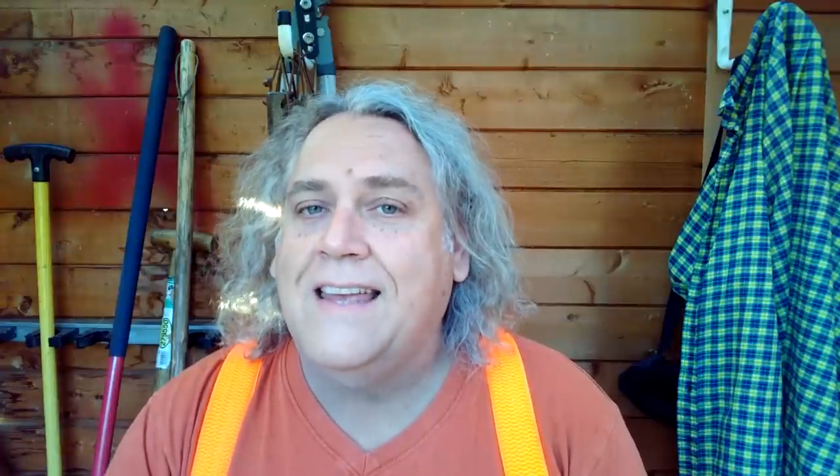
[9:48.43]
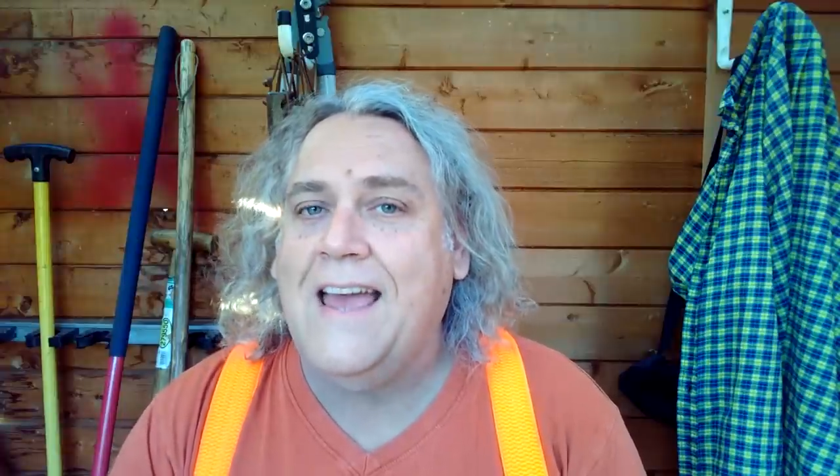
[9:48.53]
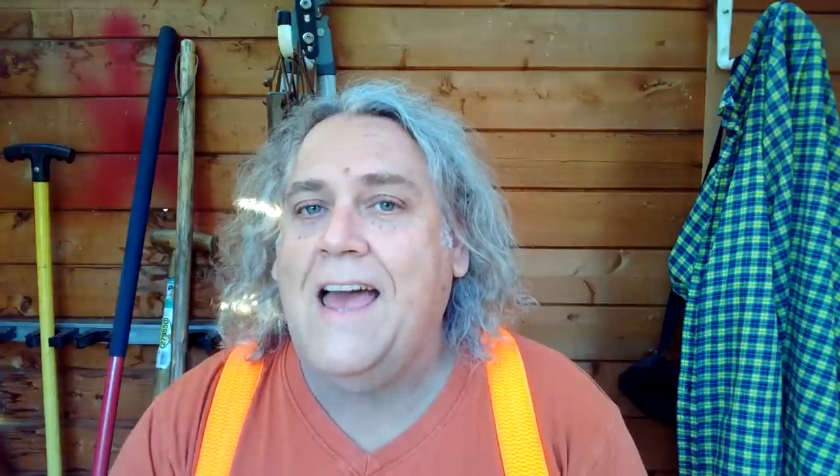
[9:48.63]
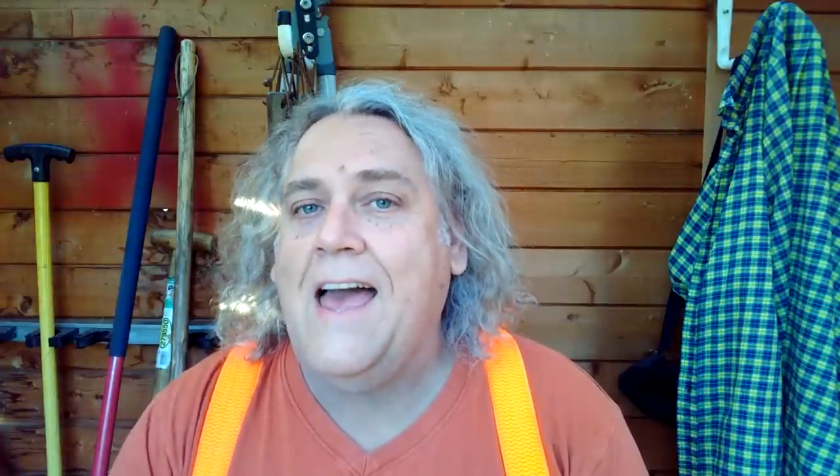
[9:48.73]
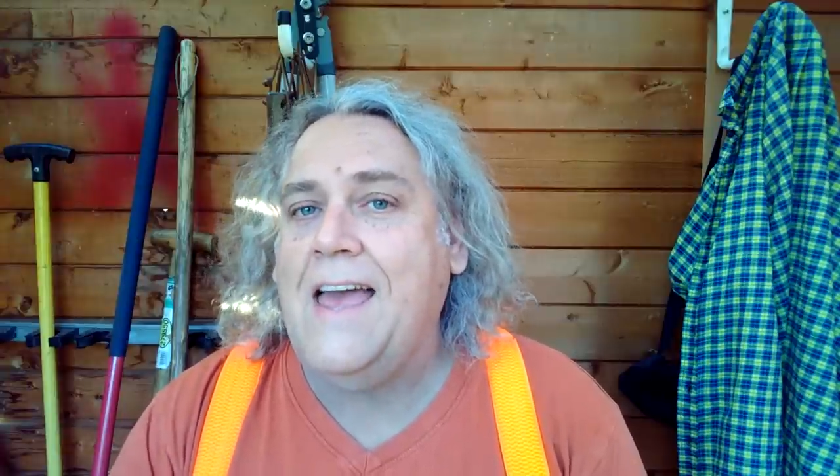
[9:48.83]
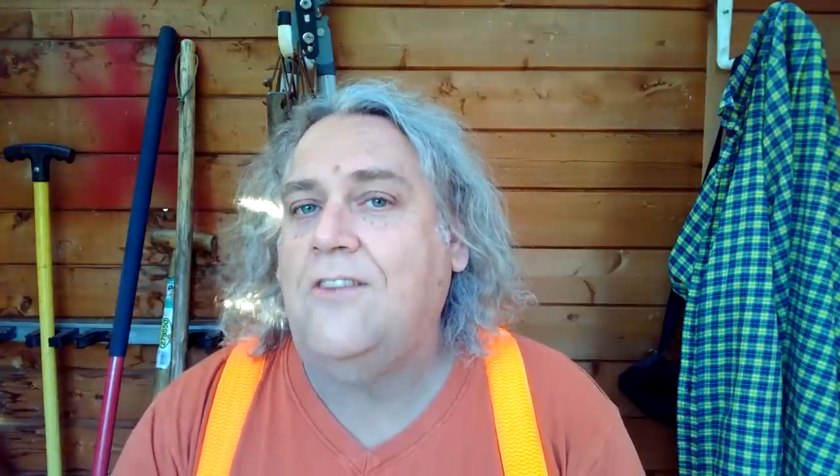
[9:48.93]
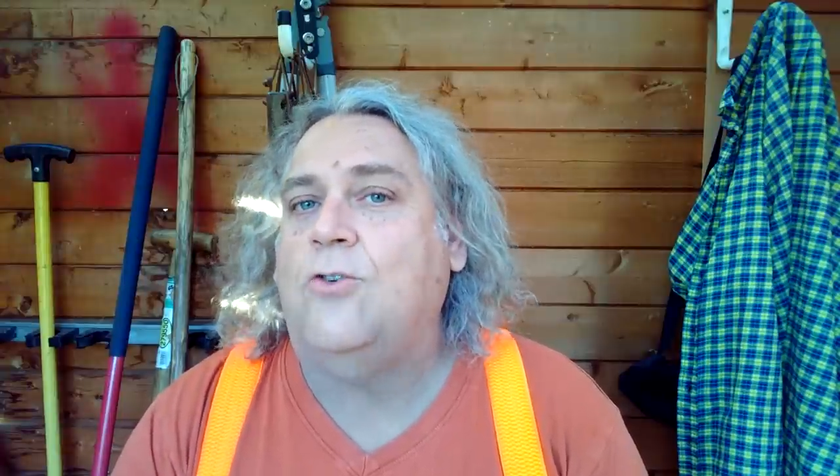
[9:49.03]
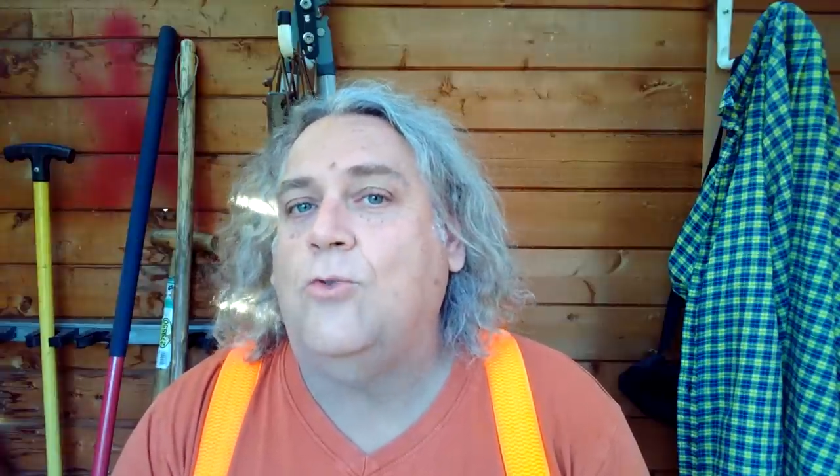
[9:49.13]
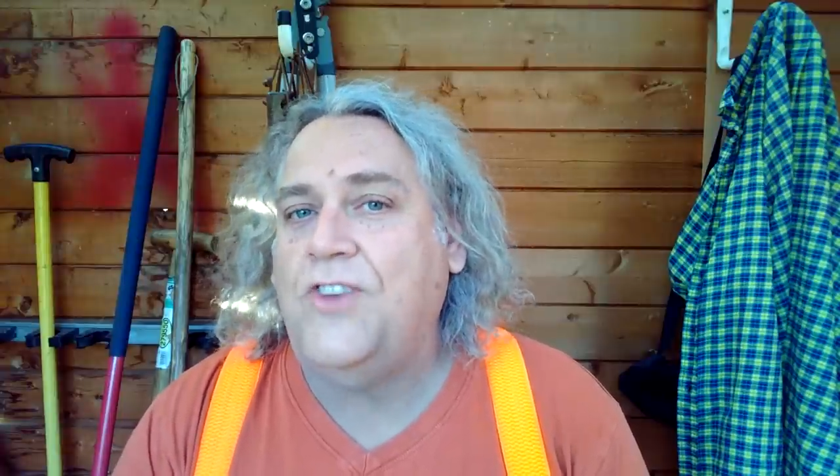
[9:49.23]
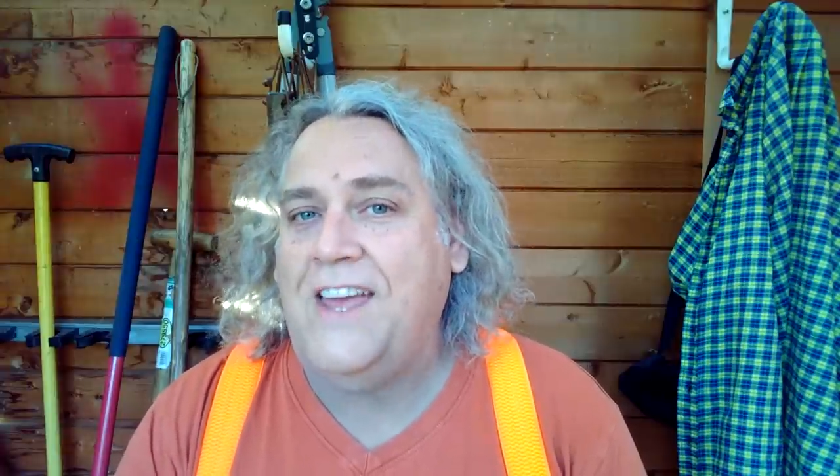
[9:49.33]
get eight
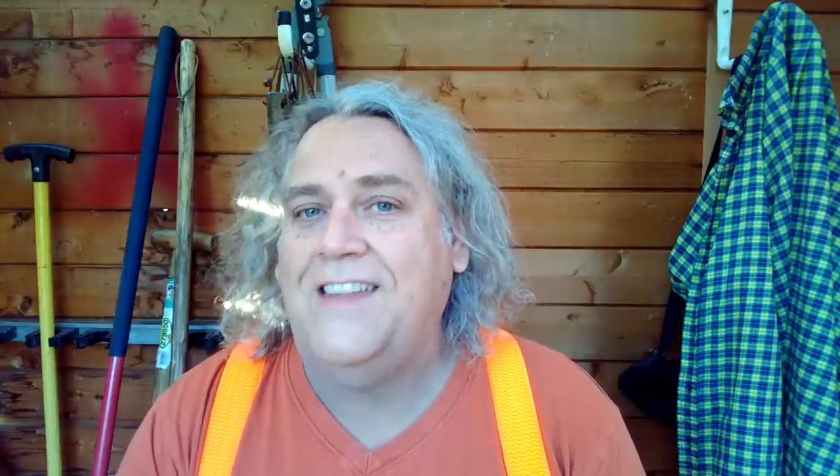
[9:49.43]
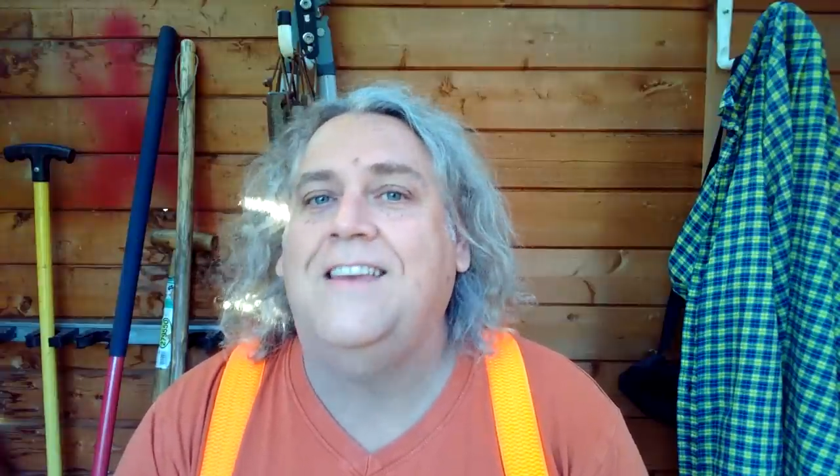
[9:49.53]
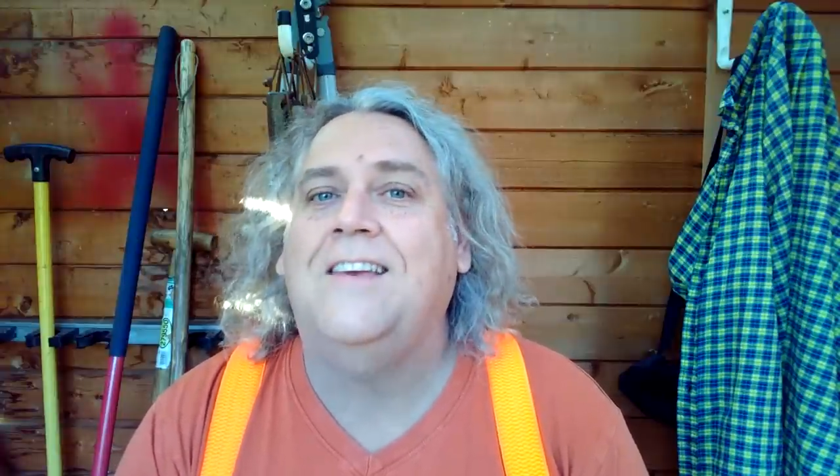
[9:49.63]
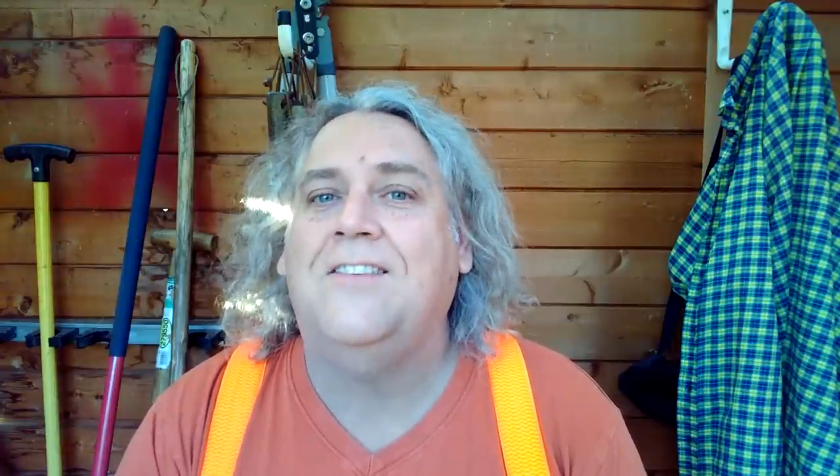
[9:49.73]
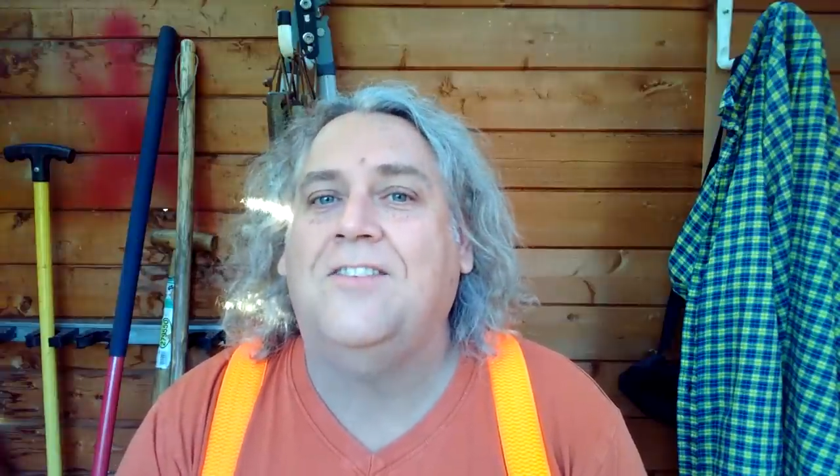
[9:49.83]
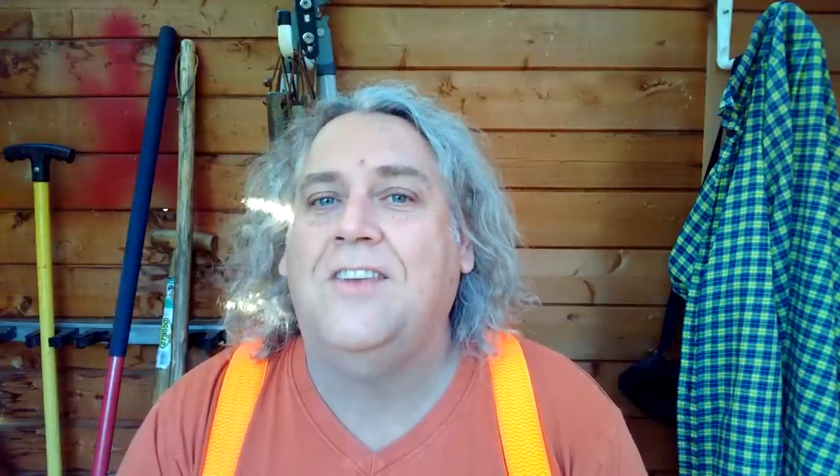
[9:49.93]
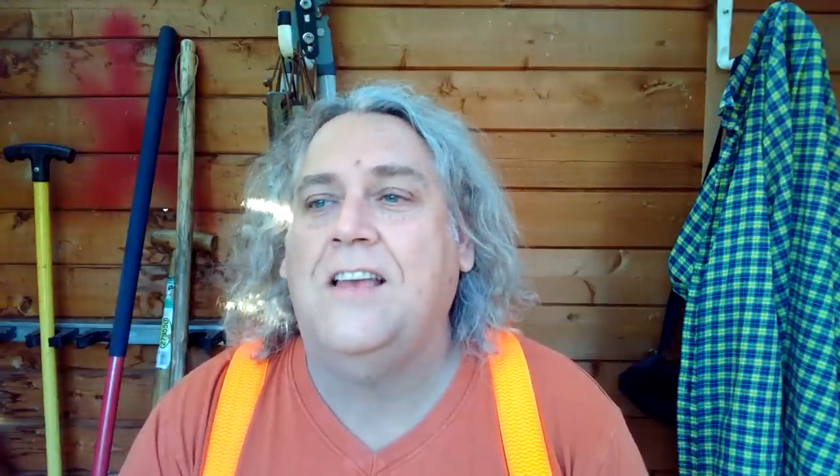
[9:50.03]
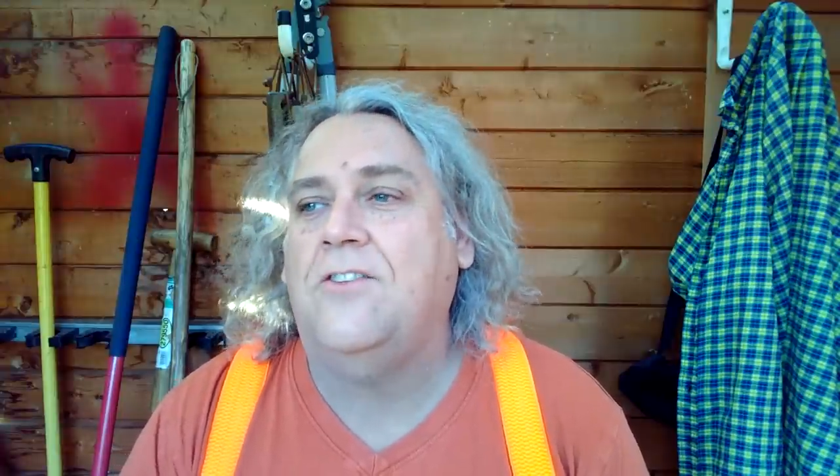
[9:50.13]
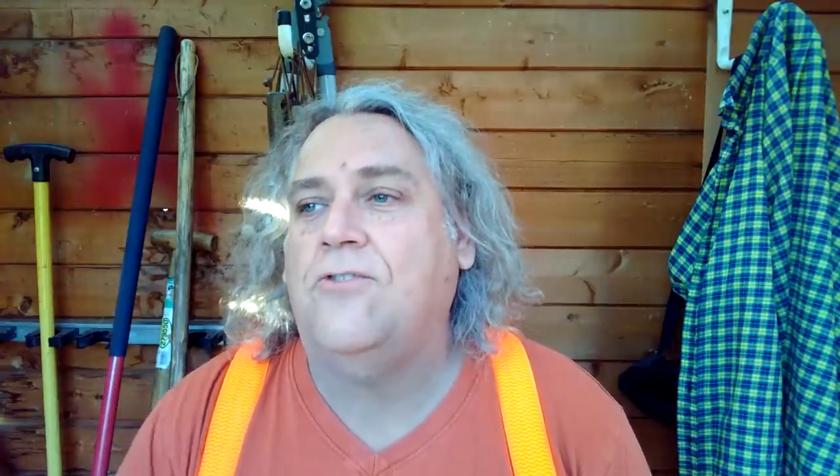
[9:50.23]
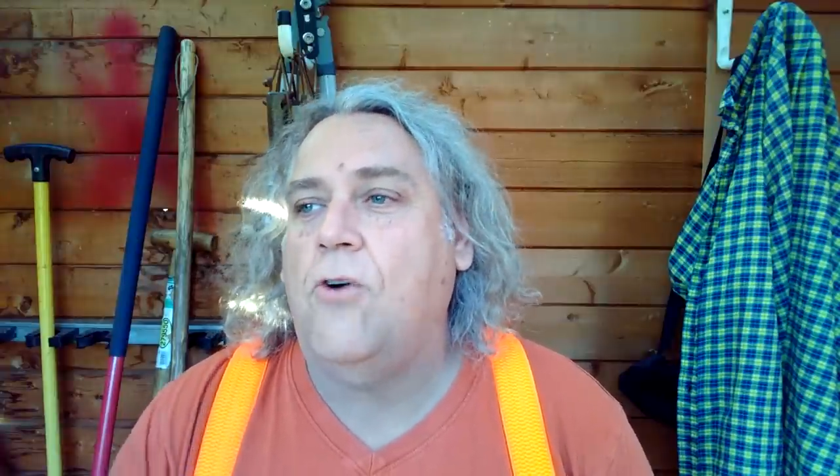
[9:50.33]
or 10 year
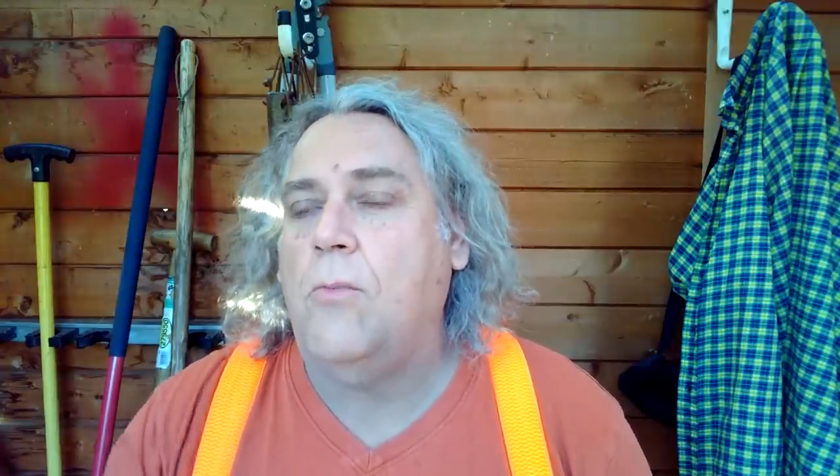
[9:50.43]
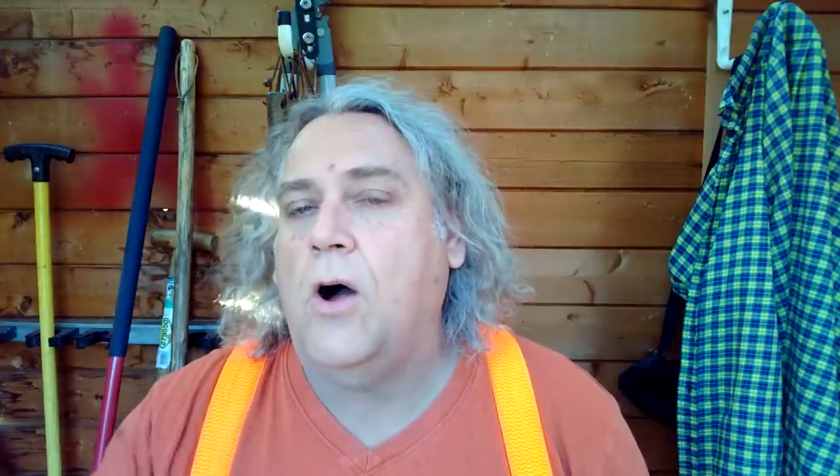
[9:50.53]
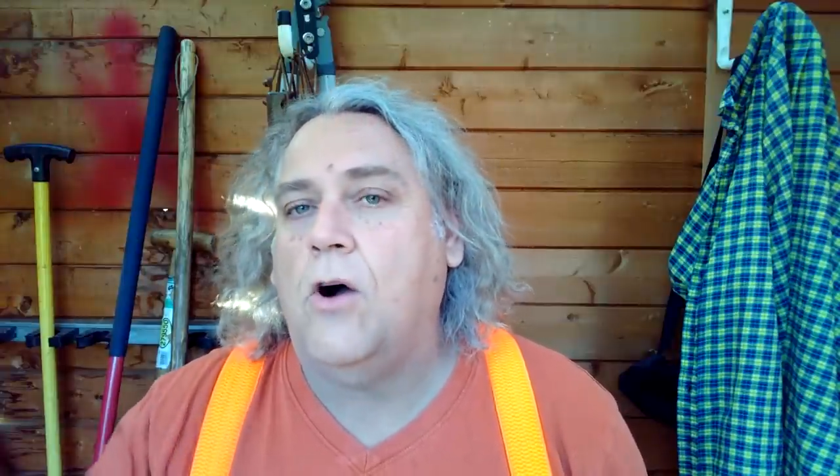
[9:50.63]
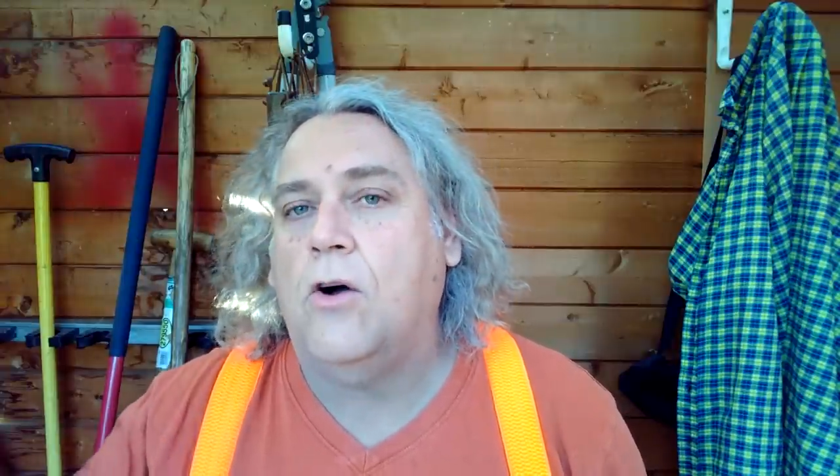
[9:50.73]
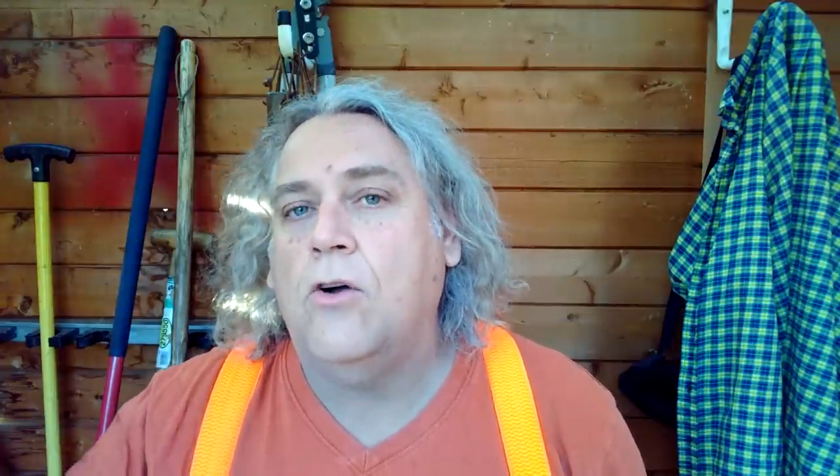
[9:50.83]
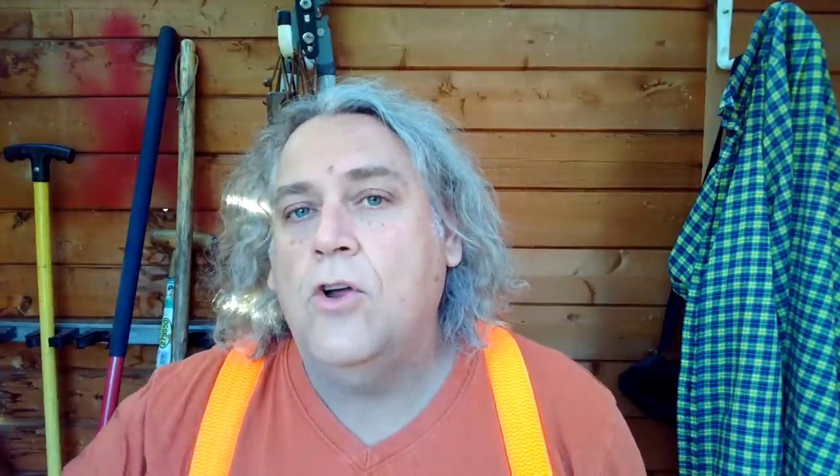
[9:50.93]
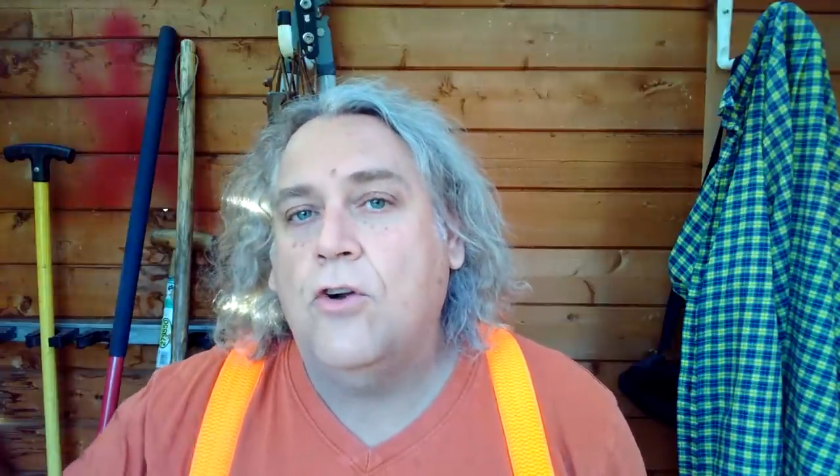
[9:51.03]
seeds from our